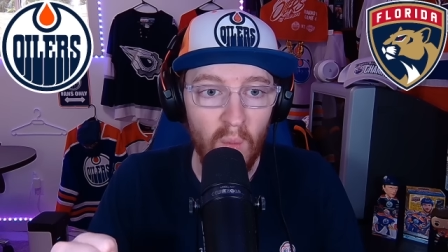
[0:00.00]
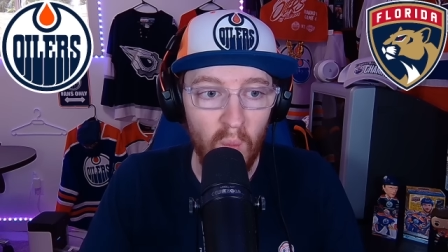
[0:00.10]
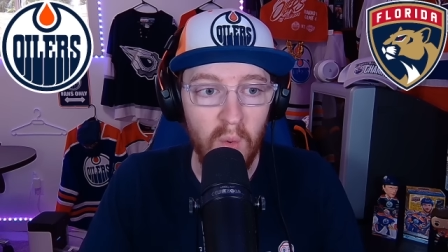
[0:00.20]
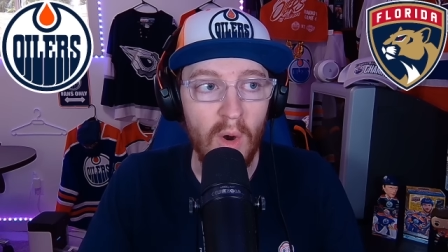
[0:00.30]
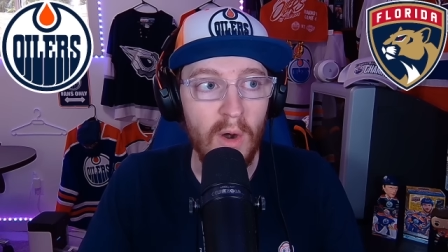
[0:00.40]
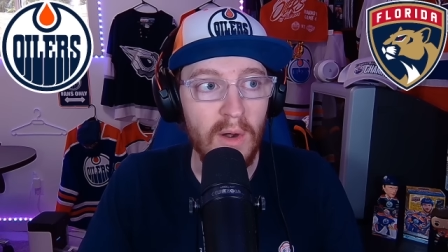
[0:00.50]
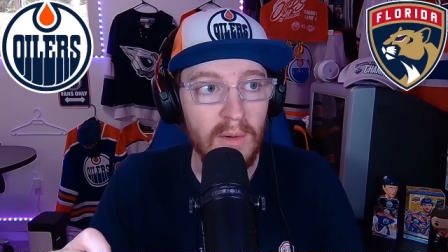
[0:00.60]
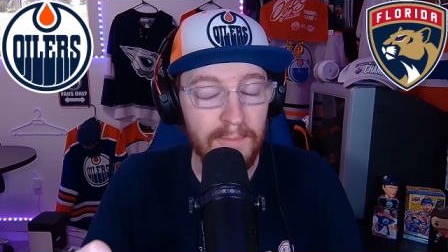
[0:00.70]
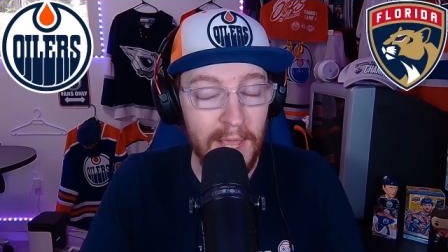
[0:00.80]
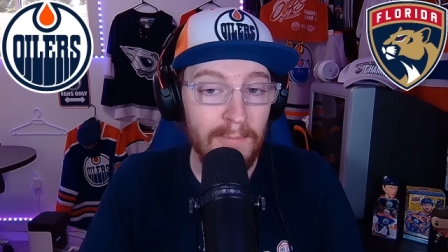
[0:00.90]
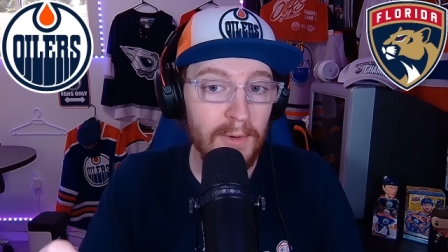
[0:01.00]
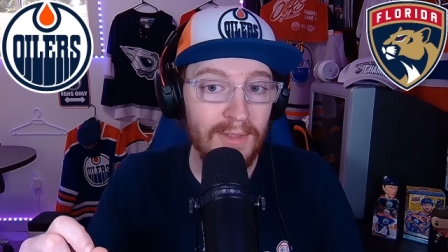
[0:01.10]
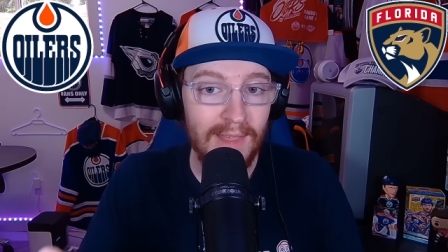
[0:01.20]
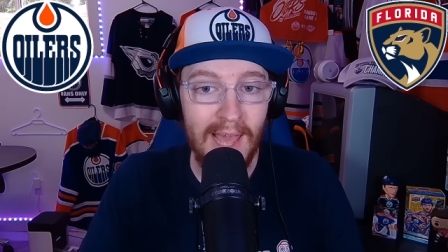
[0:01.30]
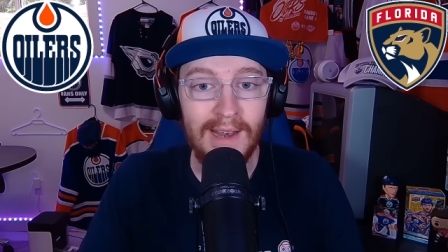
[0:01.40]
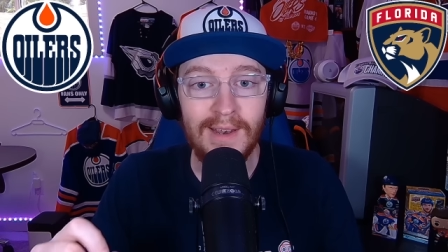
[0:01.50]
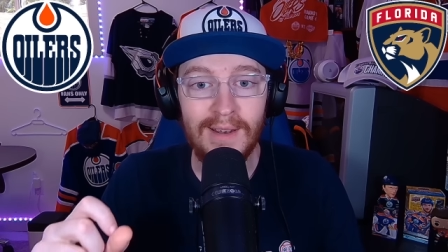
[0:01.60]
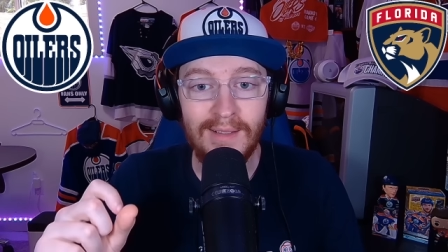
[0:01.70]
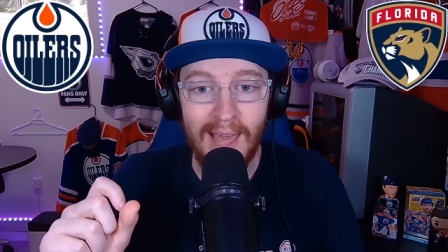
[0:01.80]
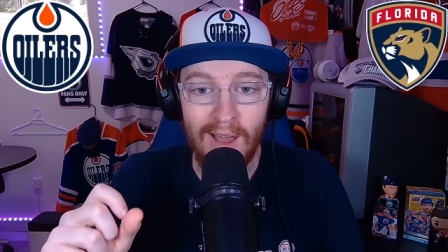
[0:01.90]
were people that
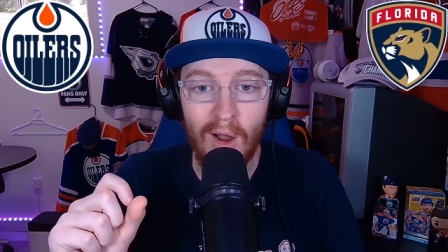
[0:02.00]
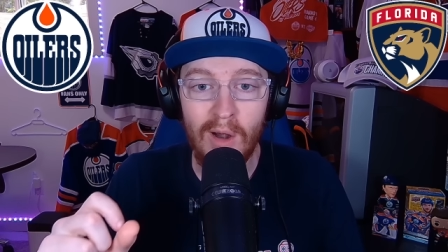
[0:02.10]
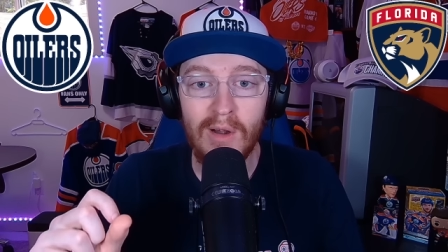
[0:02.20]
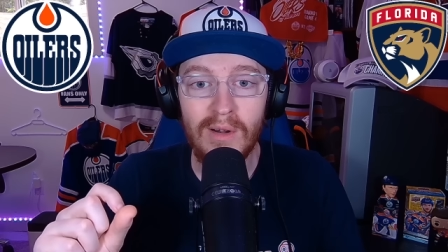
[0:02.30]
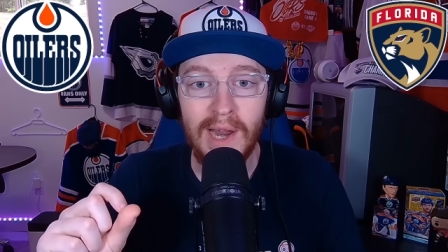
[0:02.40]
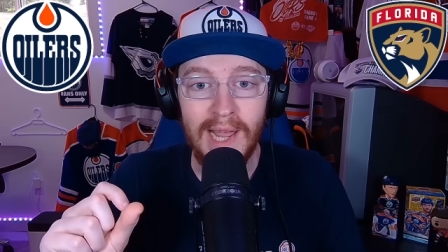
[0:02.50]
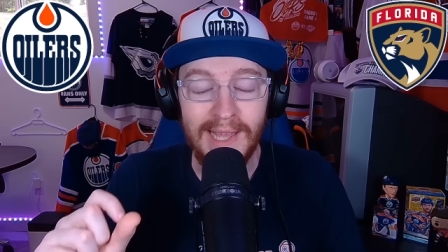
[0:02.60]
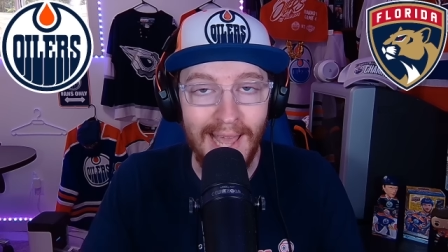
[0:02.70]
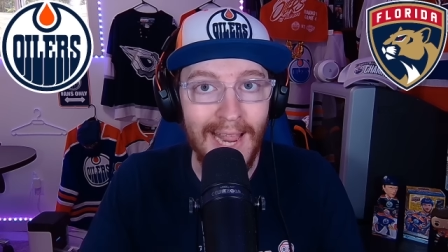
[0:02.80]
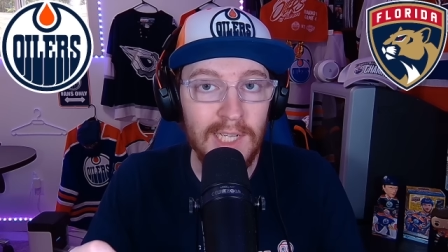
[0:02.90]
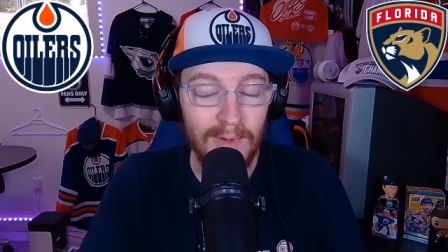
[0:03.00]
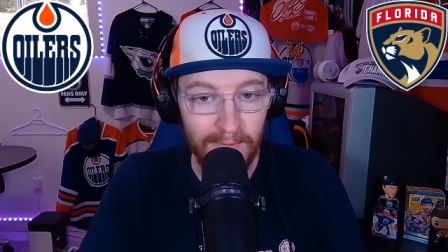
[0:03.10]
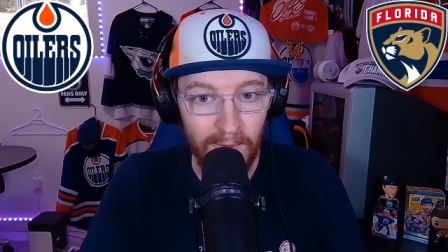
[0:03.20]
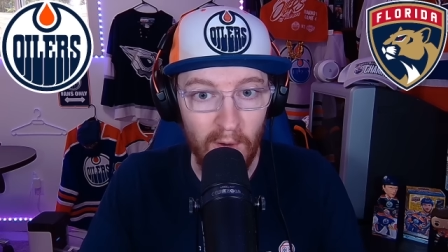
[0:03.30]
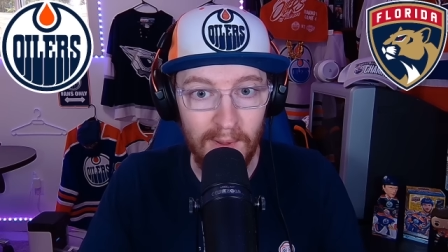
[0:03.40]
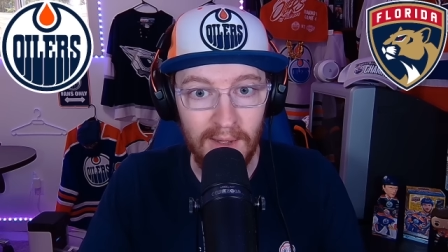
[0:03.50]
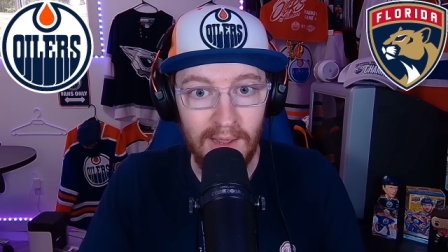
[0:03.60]
they are engagement farming.